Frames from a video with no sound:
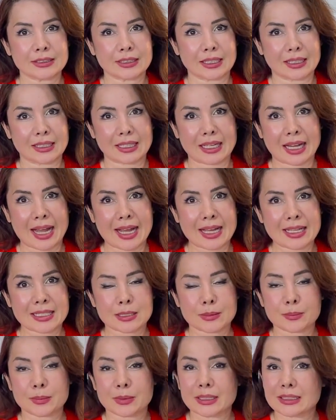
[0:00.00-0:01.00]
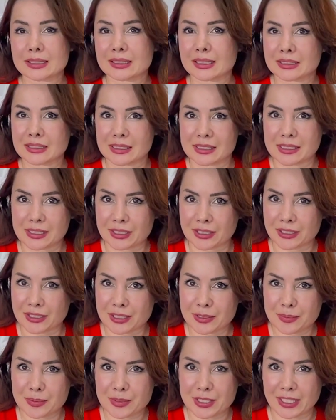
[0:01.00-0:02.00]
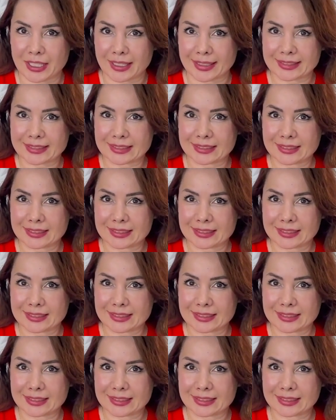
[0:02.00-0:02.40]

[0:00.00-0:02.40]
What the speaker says: the Glasp in the description.